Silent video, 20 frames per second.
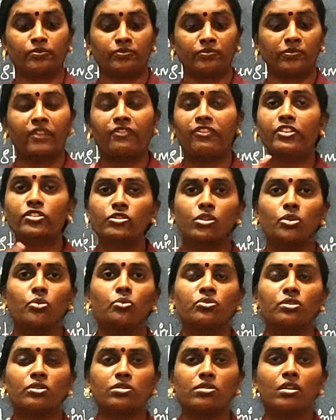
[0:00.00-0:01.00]
The first
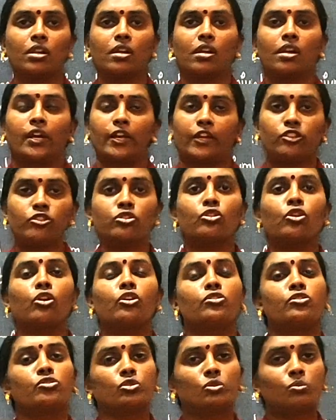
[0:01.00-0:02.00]
uses, it's going
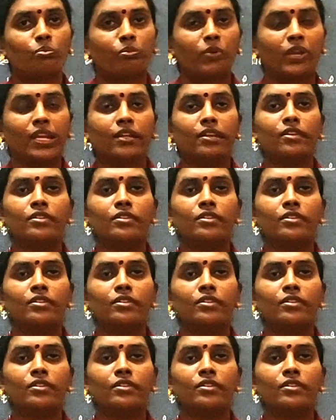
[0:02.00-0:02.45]
to make